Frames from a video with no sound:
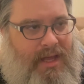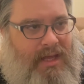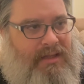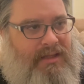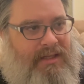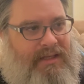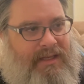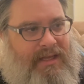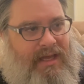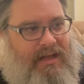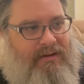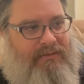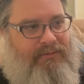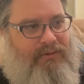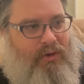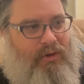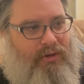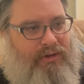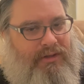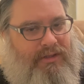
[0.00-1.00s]
Like, out of
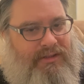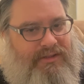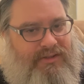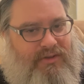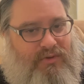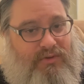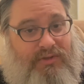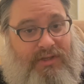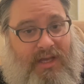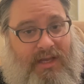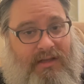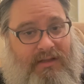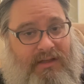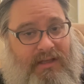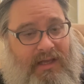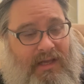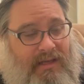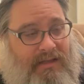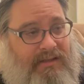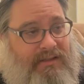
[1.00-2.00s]
all the songs,
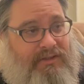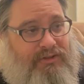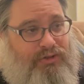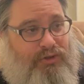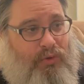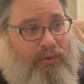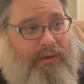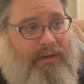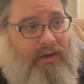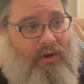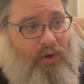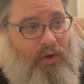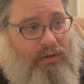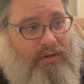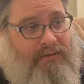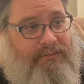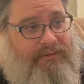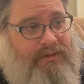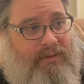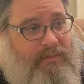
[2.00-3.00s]
I enjoy all
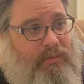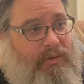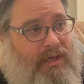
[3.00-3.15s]
of them,